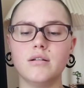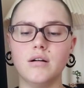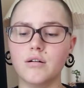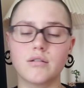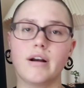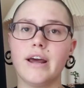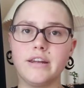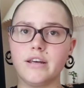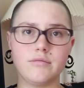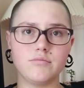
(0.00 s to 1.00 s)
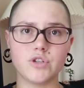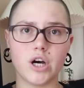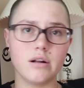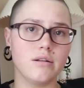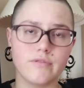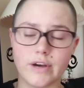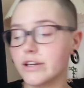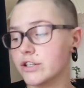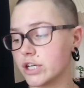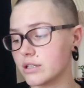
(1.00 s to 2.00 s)
or any child of
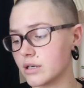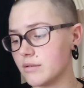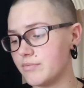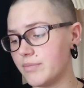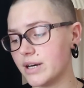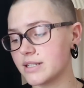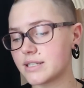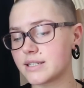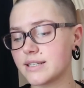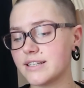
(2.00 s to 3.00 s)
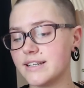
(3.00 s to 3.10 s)
any gender, but